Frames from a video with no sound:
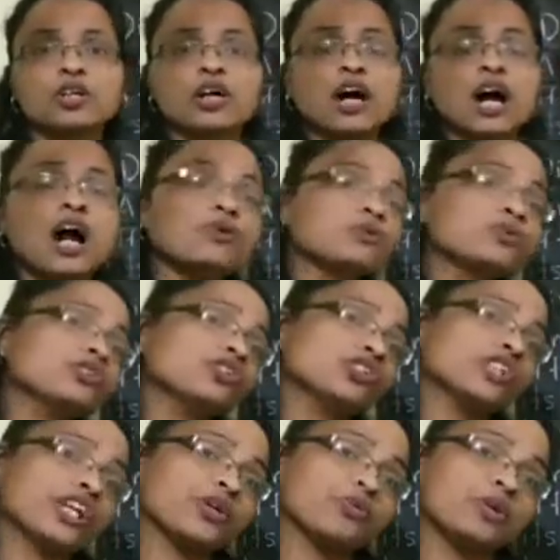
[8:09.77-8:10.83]
How to
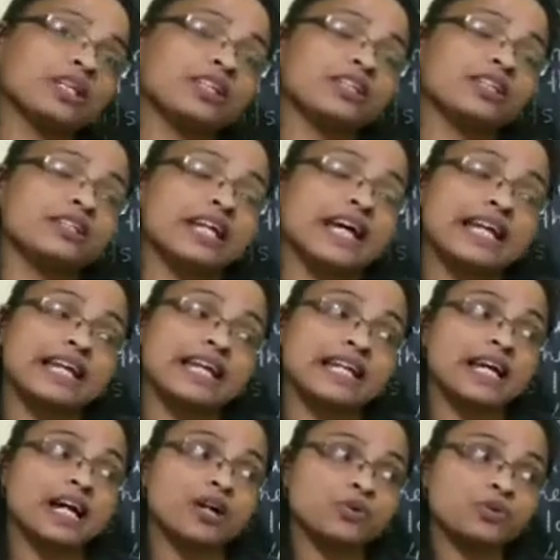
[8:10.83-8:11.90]
check whether directly
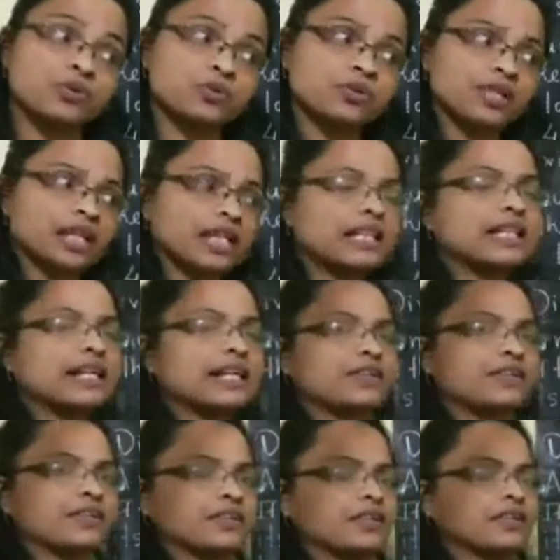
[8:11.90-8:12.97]
how to tell
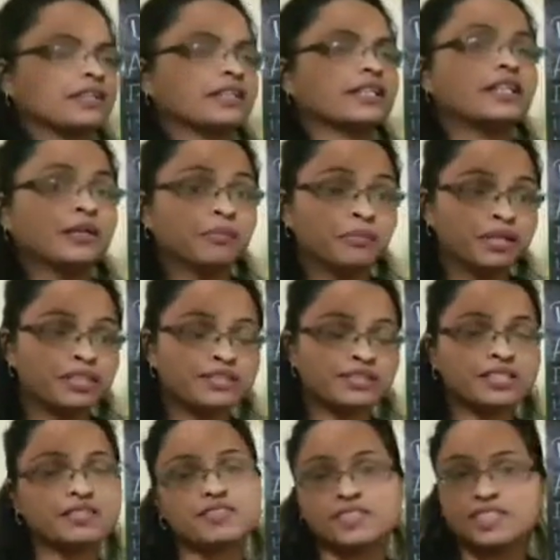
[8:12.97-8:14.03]
that the number is
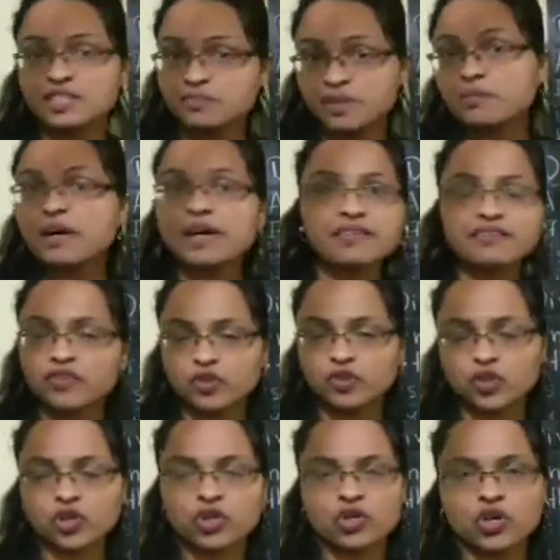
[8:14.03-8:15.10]
divisible by 4
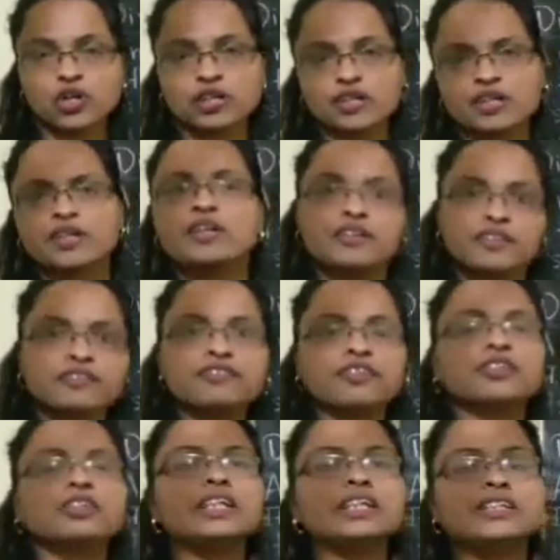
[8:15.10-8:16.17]
or not? For
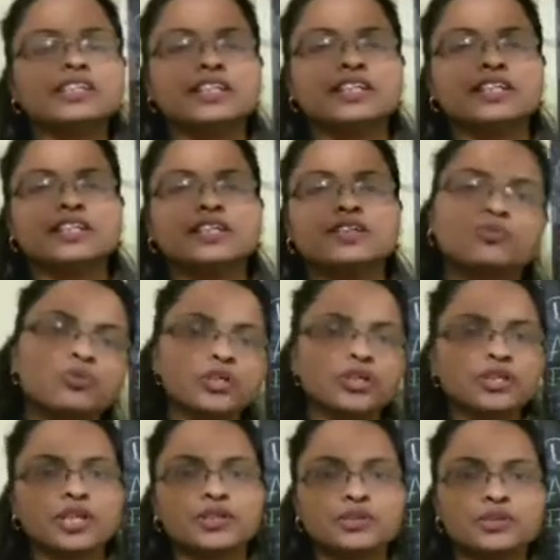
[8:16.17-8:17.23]
that children, what you
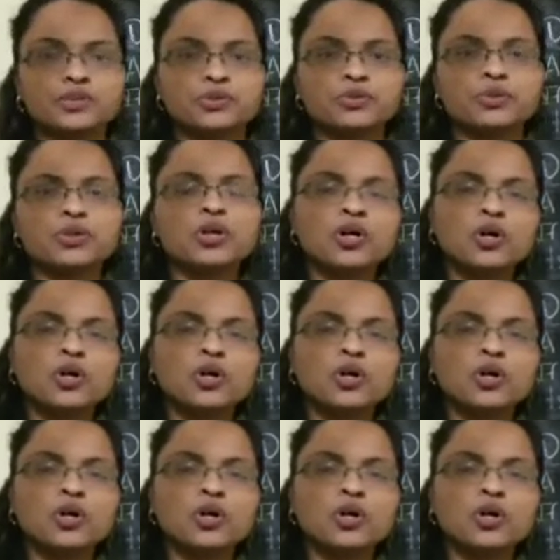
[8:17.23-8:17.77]
have to do?